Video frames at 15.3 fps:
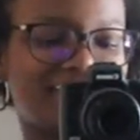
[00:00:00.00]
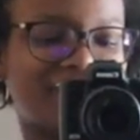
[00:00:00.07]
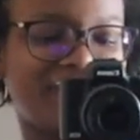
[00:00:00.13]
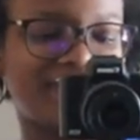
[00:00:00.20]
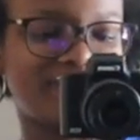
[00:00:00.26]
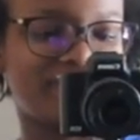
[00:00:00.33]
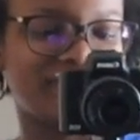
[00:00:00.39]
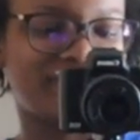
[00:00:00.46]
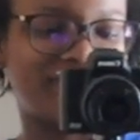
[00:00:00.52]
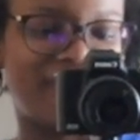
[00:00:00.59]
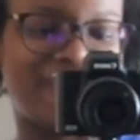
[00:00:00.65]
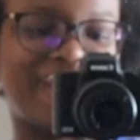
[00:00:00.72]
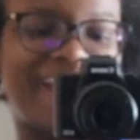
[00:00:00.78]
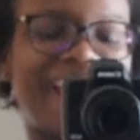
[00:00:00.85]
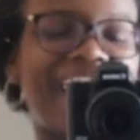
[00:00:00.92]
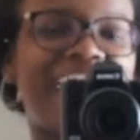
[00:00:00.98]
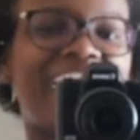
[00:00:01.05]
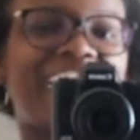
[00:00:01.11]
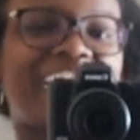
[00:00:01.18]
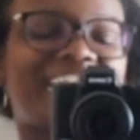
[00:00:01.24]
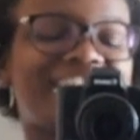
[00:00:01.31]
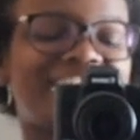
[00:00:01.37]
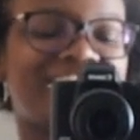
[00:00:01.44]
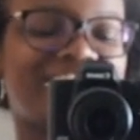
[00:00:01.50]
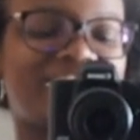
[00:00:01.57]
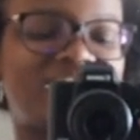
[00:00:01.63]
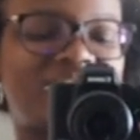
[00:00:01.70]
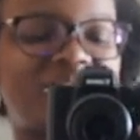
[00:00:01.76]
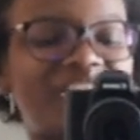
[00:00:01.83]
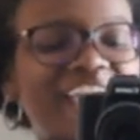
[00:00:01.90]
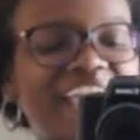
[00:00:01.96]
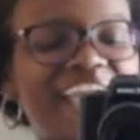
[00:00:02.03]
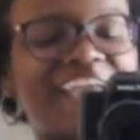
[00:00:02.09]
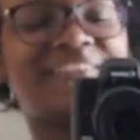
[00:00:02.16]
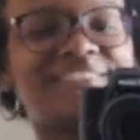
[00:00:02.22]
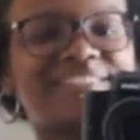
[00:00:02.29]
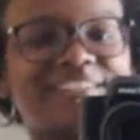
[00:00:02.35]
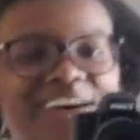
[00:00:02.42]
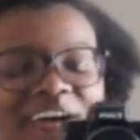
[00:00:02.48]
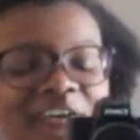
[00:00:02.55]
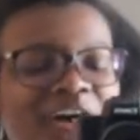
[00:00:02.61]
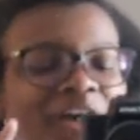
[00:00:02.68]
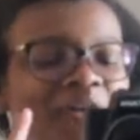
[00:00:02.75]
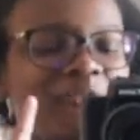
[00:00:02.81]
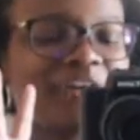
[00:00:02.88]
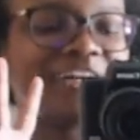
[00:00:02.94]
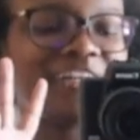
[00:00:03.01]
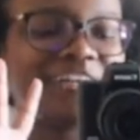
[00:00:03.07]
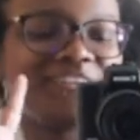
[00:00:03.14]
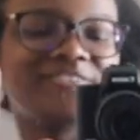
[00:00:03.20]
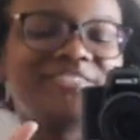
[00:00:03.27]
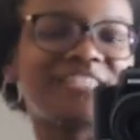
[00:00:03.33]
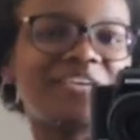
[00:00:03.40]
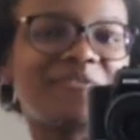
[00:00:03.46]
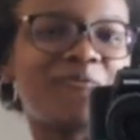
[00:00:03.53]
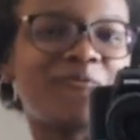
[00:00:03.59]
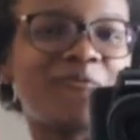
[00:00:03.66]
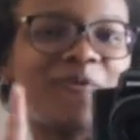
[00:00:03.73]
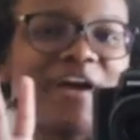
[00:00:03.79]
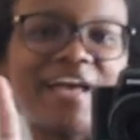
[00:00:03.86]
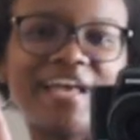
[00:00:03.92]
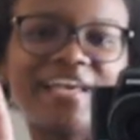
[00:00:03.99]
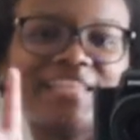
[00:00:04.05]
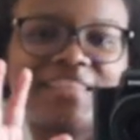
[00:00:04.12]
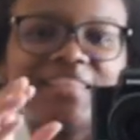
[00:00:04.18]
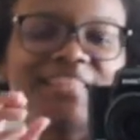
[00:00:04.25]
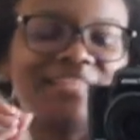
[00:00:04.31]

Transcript: involvement fair in the union so we're gonna go see what